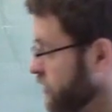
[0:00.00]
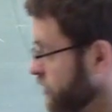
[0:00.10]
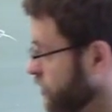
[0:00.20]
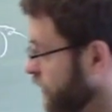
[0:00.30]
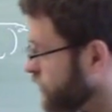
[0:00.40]

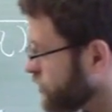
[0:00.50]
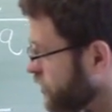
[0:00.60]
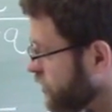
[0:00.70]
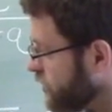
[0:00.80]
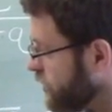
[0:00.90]
You'll have a
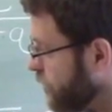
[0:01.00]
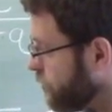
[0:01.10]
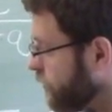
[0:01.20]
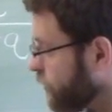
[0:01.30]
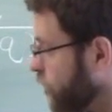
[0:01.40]
certain
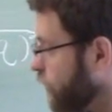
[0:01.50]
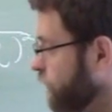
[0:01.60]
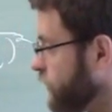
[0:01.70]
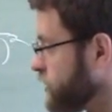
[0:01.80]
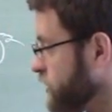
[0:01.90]
number of
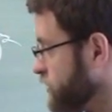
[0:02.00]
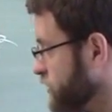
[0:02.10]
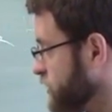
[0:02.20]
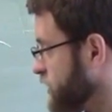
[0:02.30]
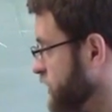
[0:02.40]
coefficients, in
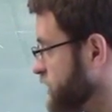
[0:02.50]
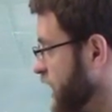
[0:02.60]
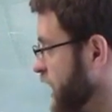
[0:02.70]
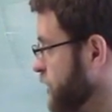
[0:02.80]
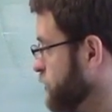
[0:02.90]
this case a,